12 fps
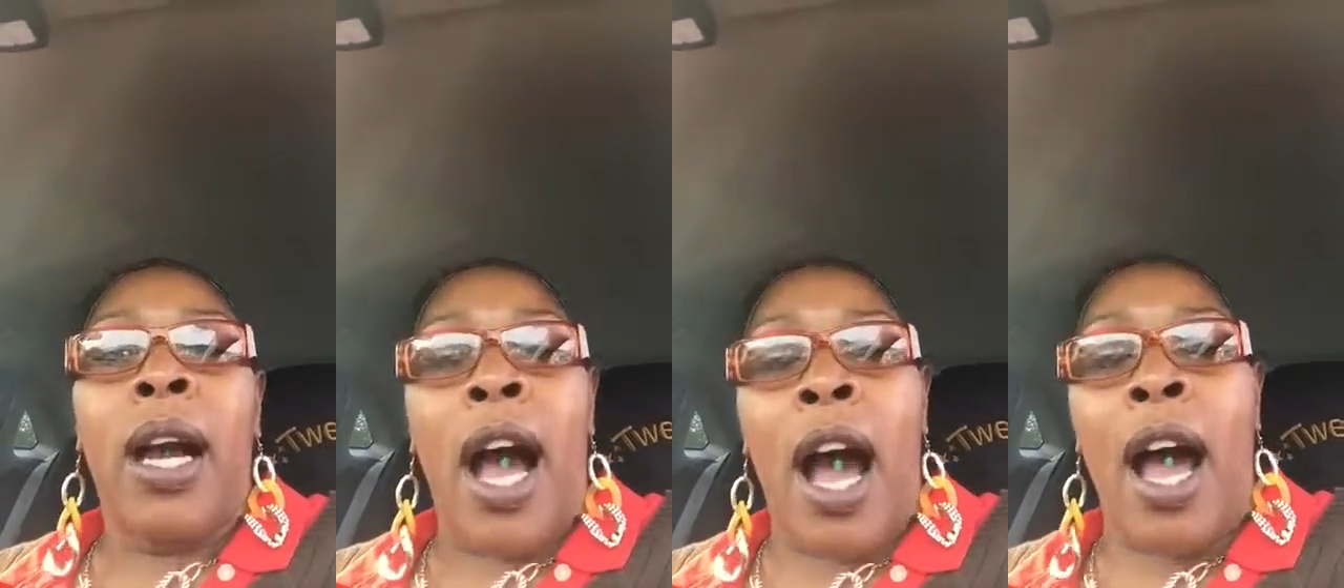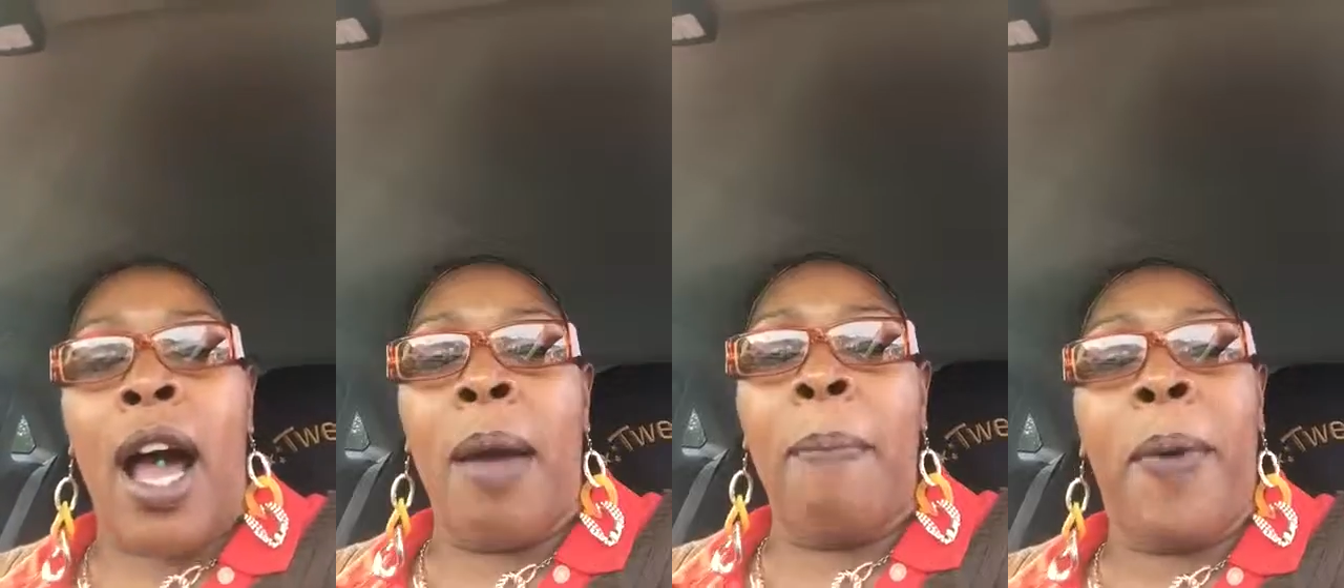
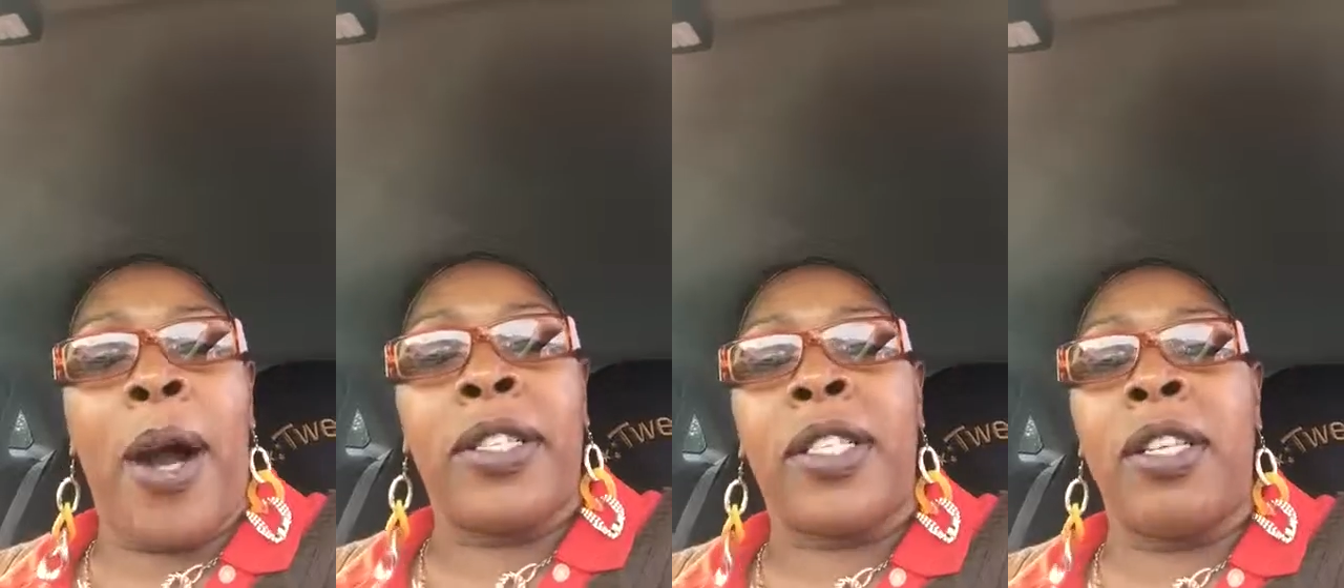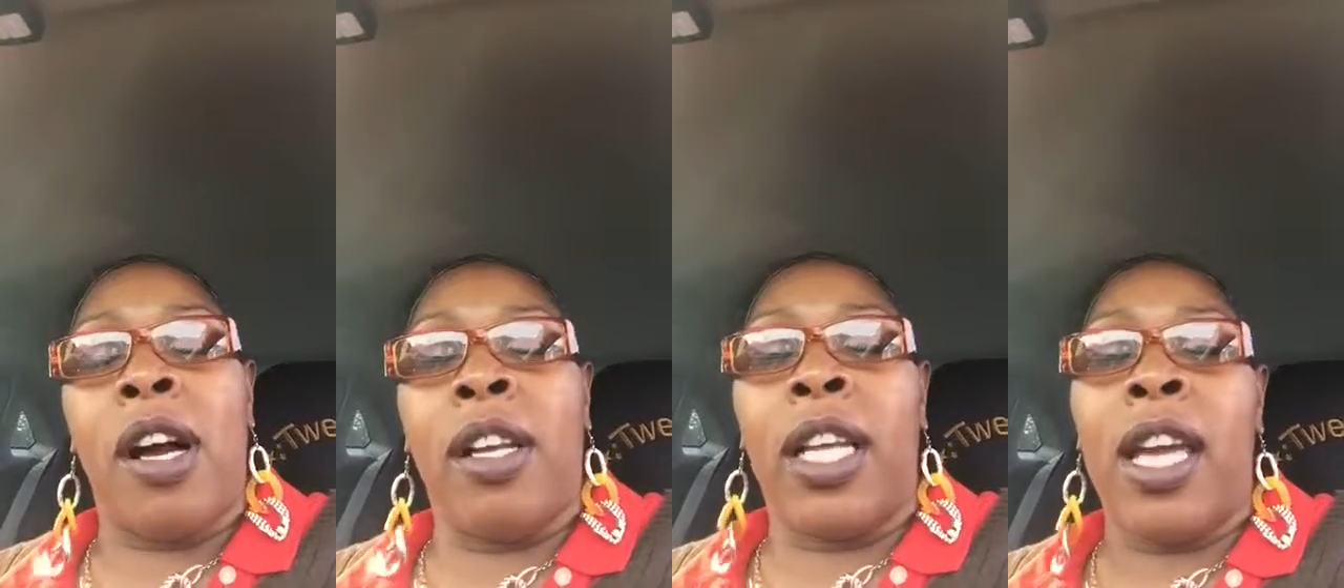I'm
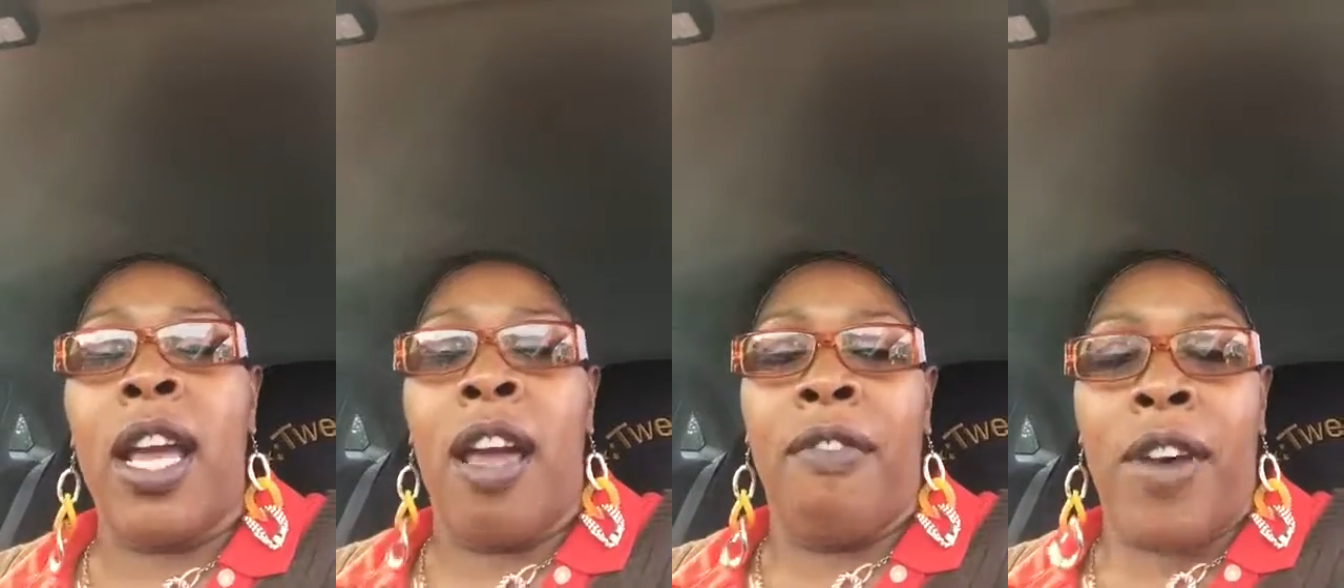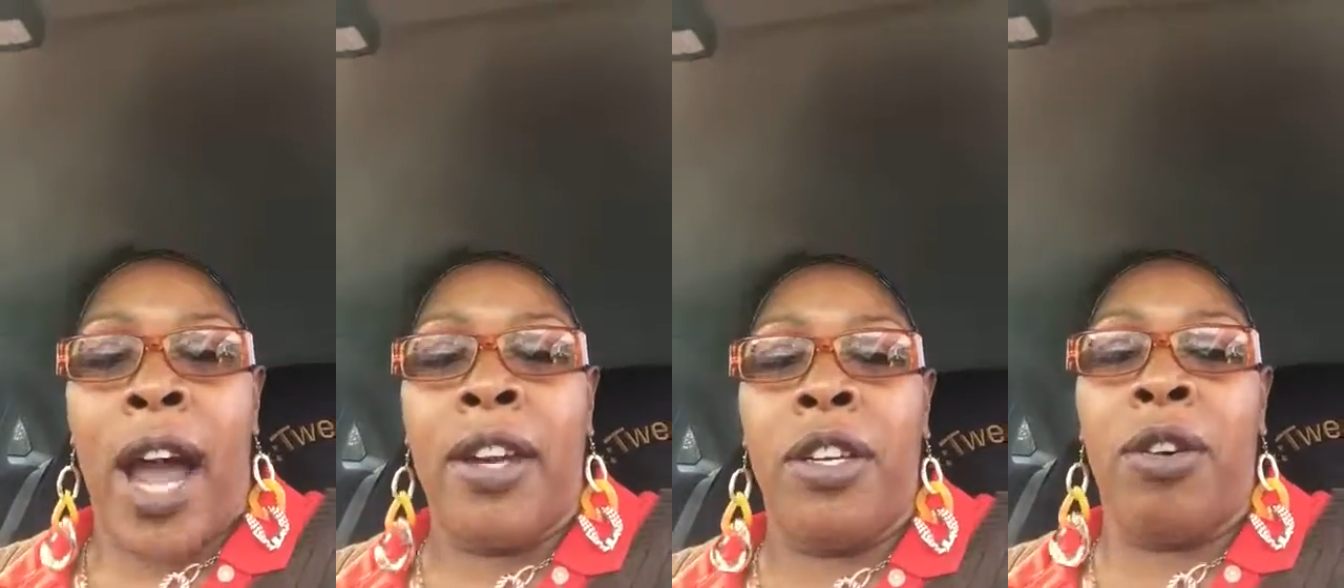personally
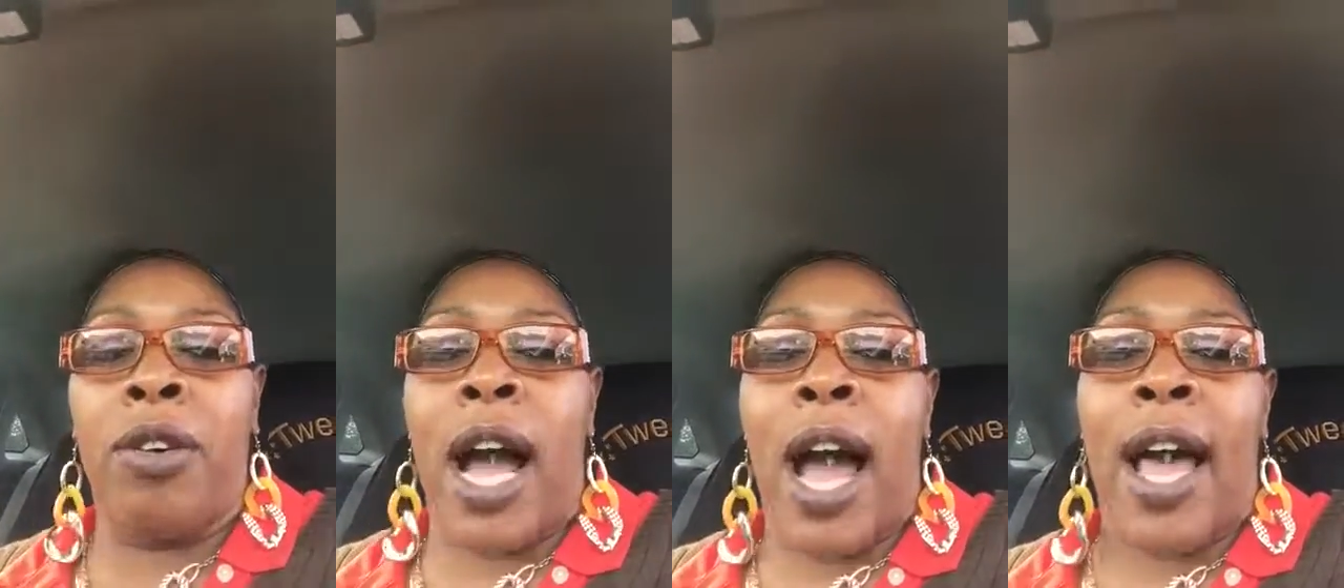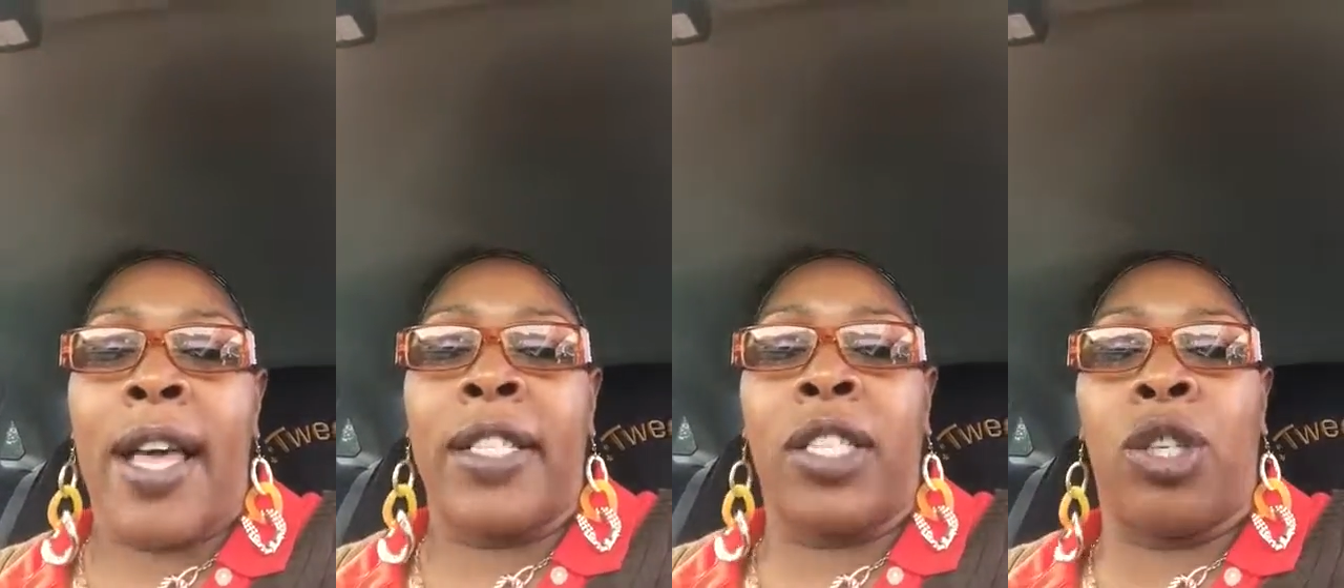inviting you
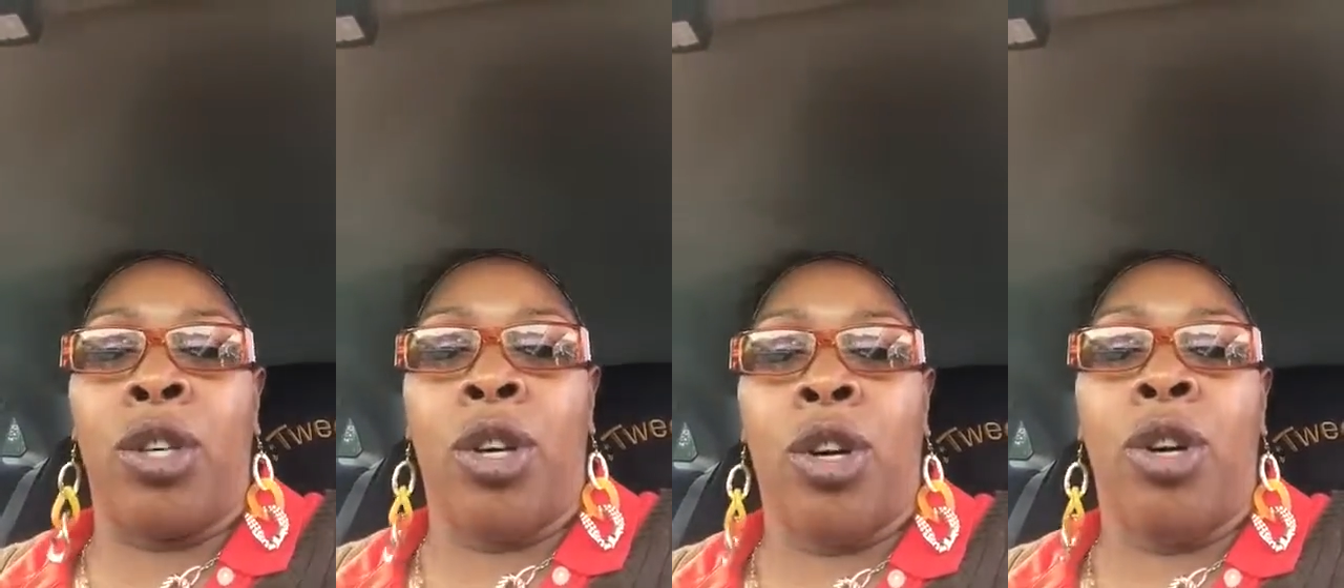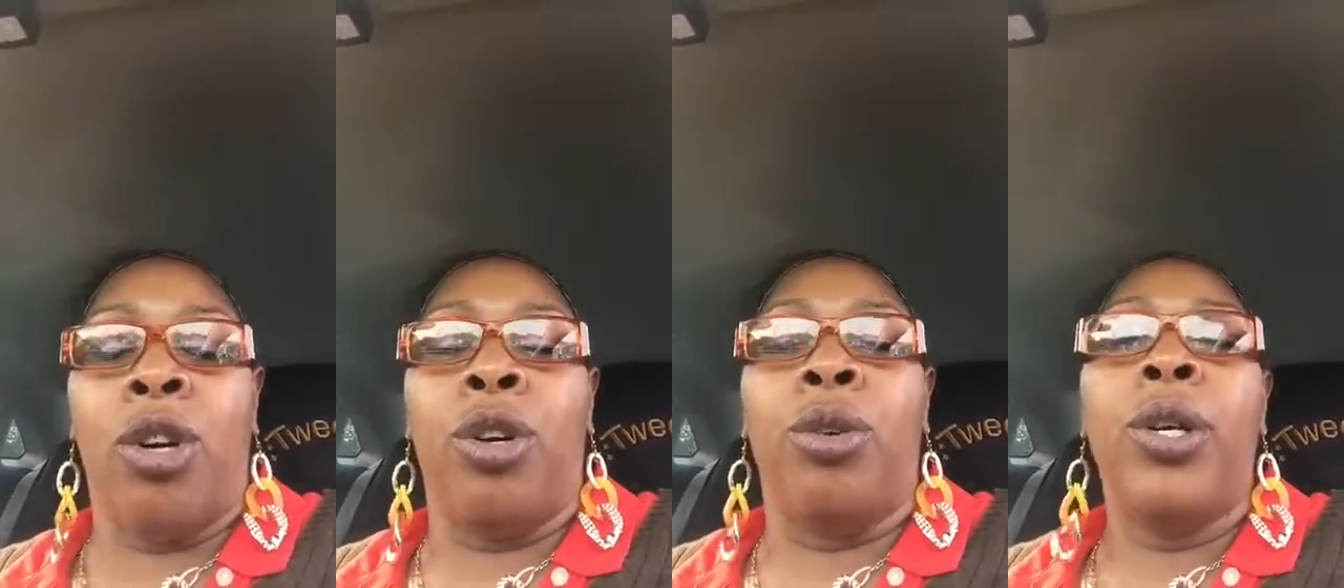guys
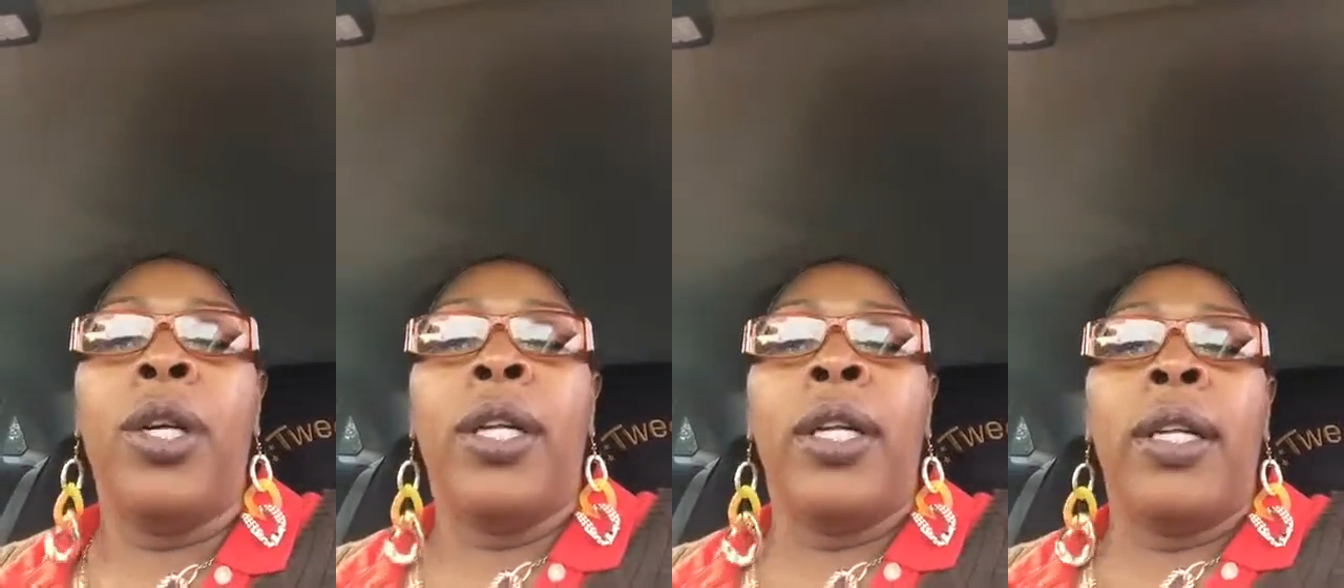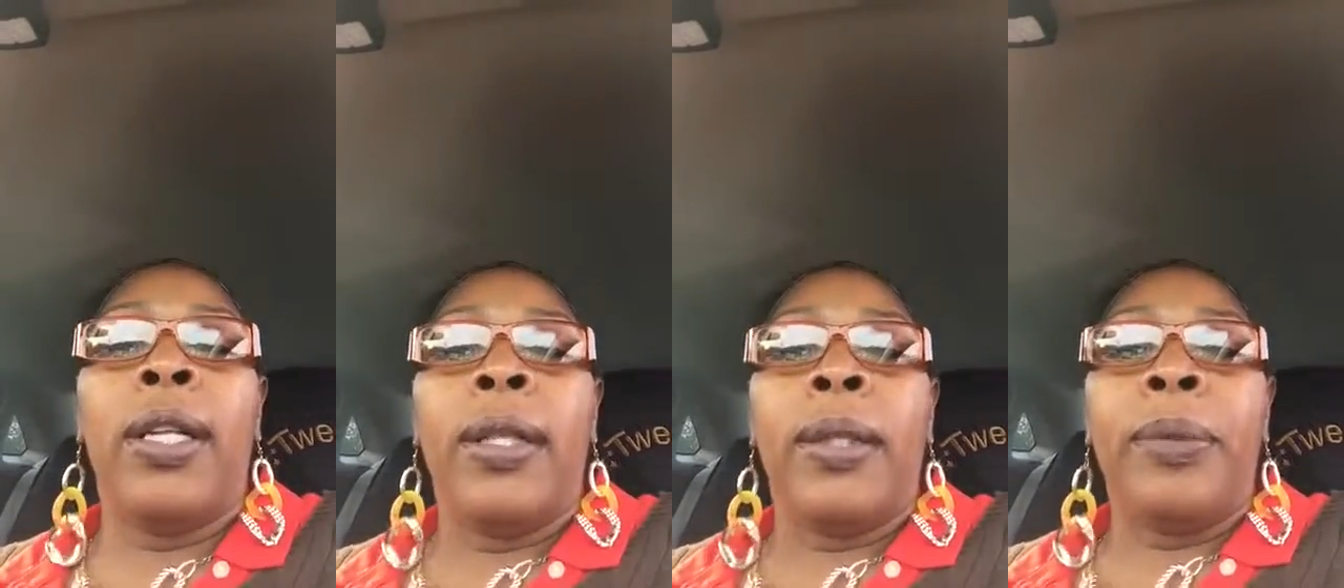to,